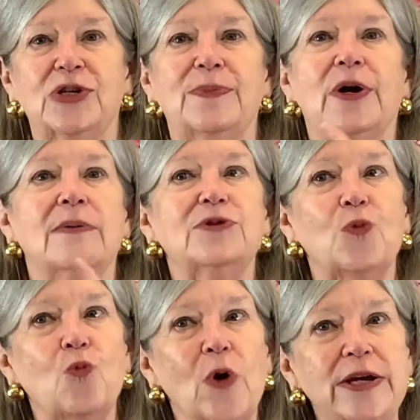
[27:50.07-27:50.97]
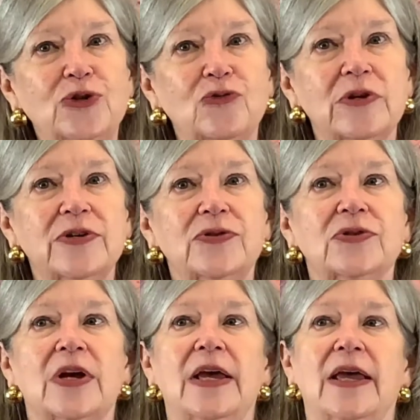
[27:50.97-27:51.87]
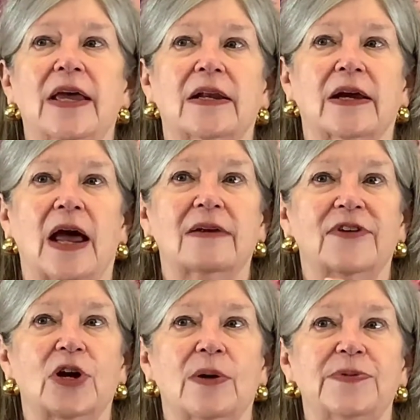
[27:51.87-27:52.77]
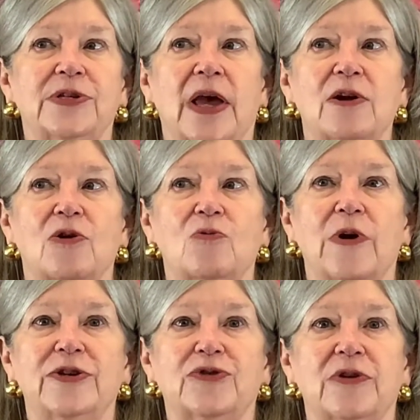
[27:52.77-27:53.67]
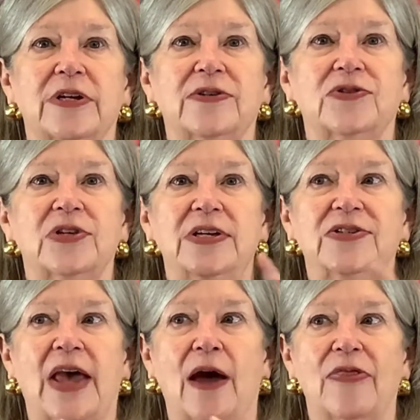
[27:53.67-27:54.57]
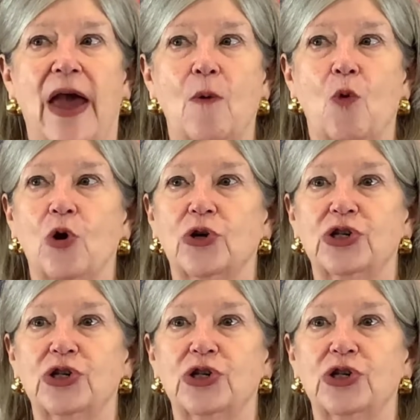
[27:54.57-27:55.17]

She becomes a waitress in a kind of an upscale restaurant and sees how that works.